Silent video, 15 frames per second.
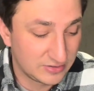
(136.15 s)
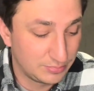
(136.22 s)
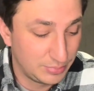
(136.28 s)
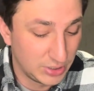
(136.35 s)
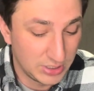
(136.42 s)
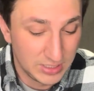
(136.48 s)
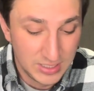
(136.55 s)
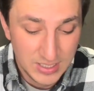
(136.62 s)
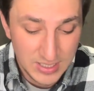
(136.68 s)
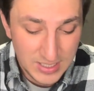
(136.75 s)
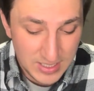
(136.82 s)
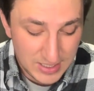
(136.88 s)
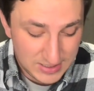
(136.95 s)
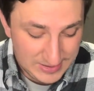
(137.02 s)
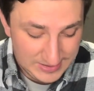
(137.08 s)
But
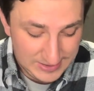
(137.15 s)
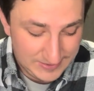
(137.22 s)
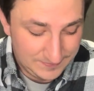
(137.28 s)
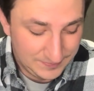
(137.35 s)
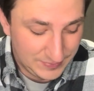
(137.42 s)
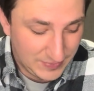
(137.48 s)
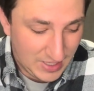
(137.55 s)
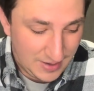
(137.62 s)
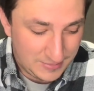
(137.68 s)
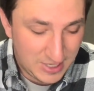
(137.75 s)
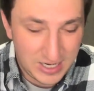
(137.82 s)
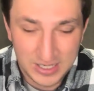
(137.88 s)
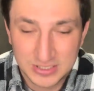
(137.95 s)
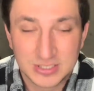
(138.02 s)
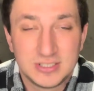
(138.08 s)
I
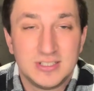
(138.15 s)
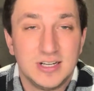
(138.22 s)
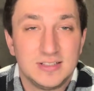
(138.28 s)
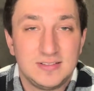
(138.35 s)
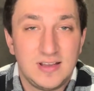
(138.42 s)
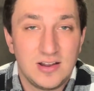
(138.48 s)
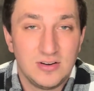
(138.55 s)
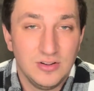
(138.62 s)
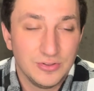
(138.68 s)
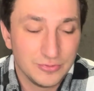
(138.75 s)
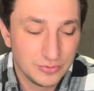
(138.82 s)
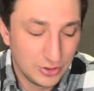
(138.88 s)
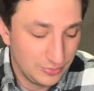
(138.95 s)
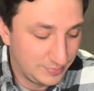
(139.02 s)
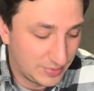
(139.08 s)
might actually cut down on the
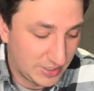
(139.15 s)
rope.